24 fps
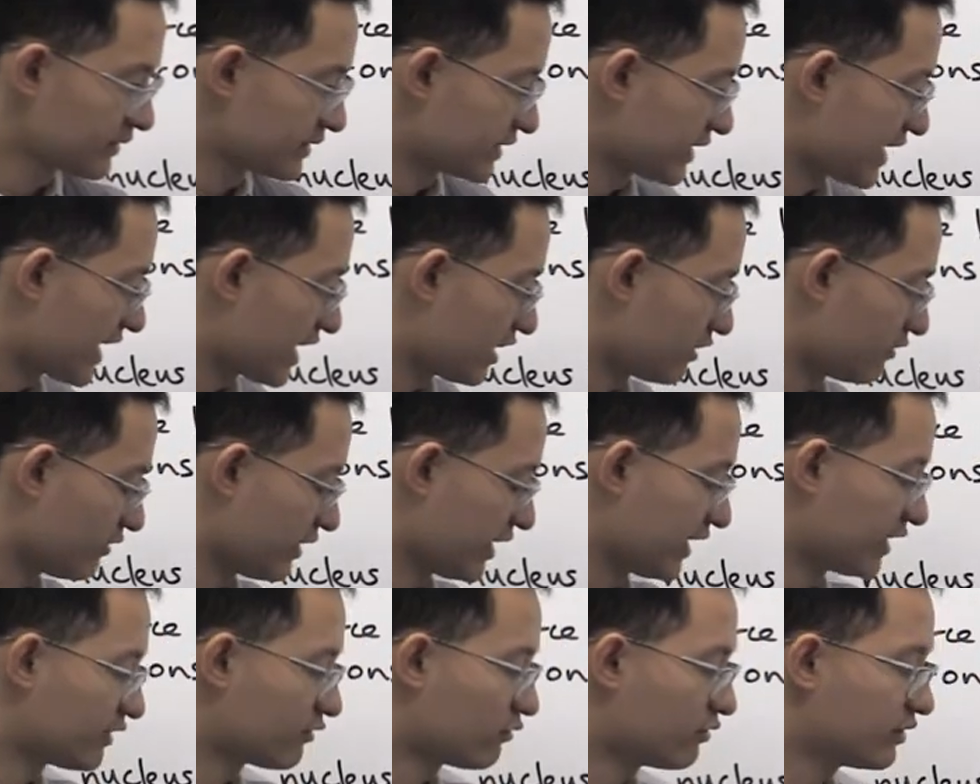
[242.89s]
Now,
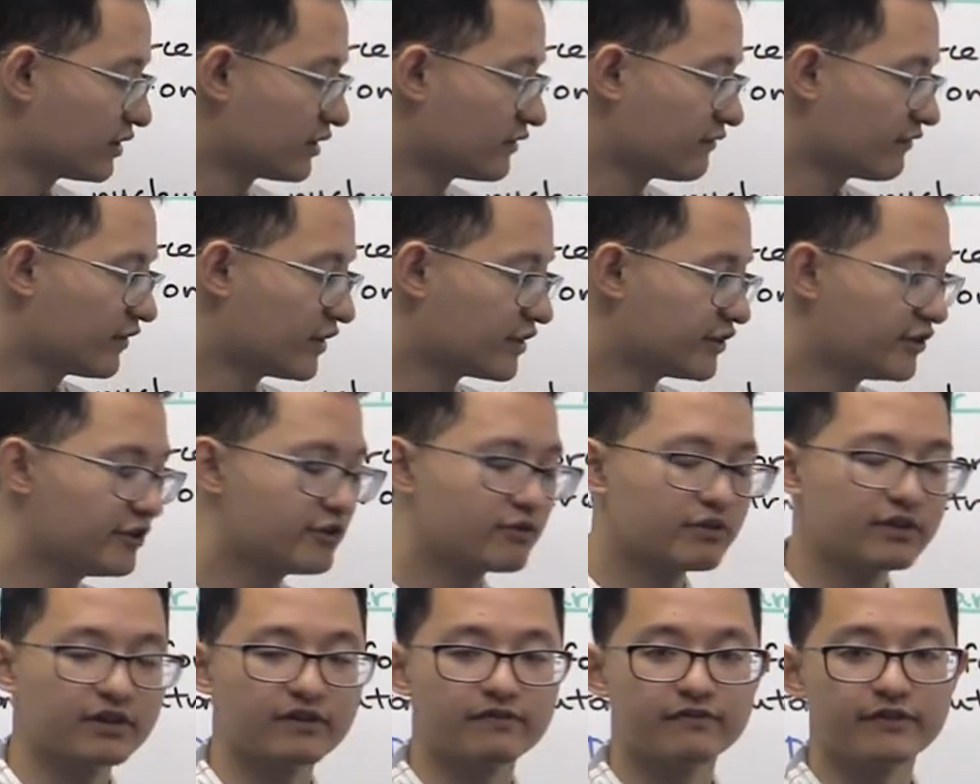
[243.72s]
in order for
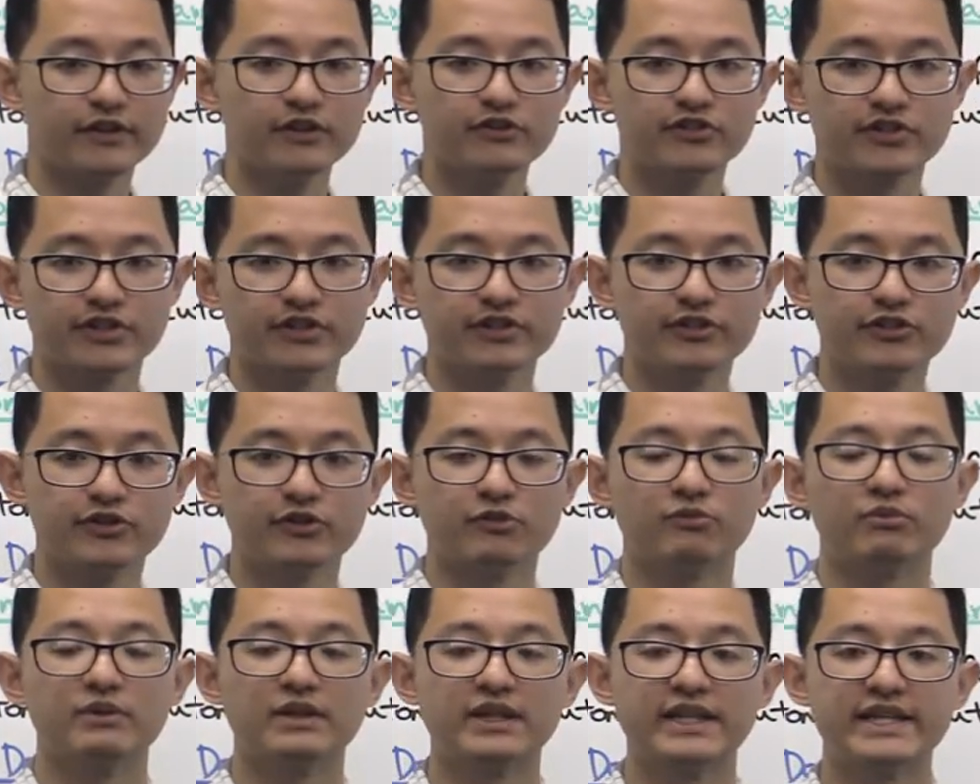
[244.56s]
nuclear fusion
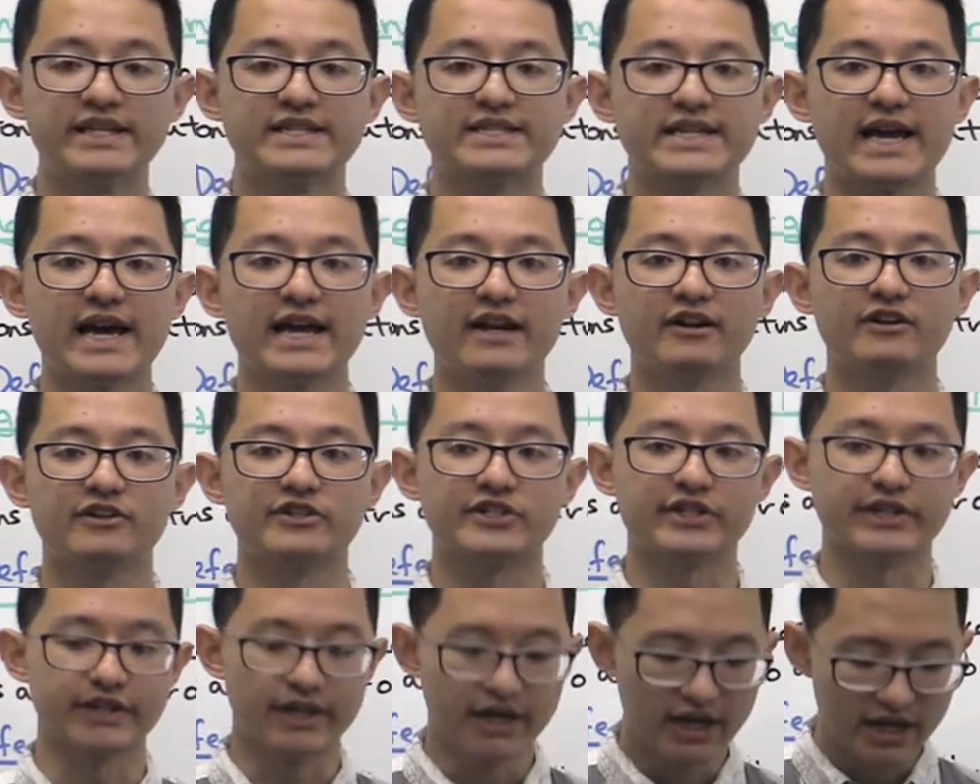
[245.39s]
to release
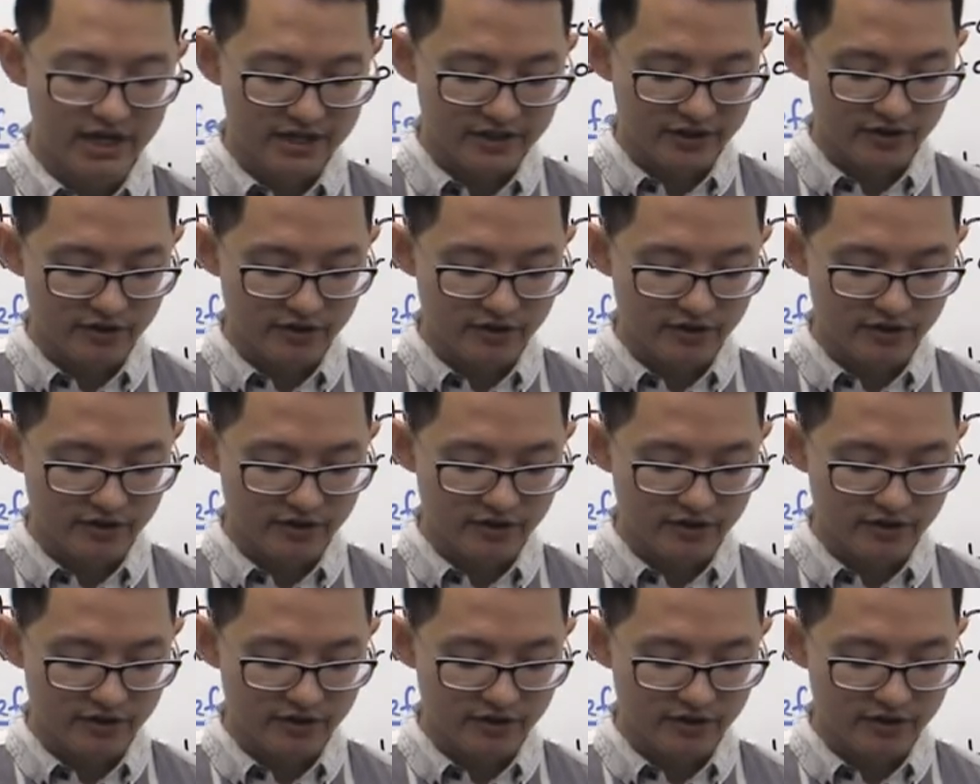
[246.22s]
energy,